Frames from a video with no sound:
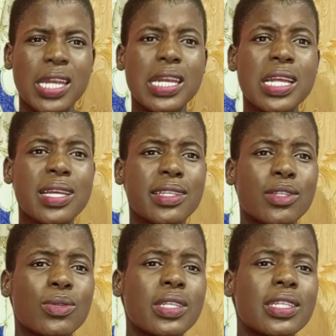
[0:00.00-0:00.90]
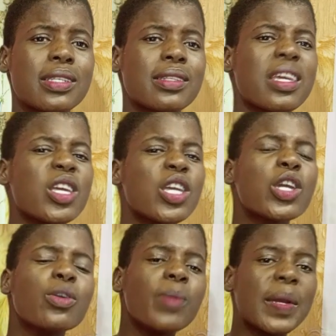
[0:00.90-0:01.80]
leads to this
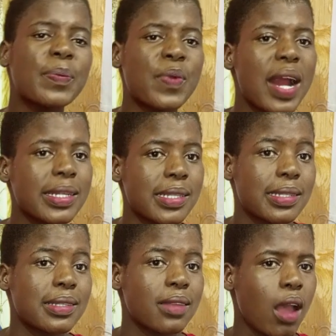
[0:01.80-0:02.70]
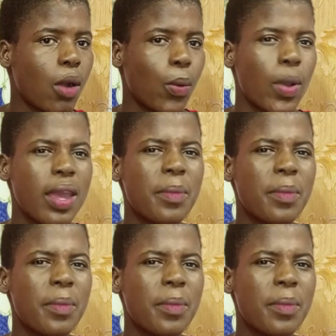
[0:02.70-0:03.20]
inhuman practice now,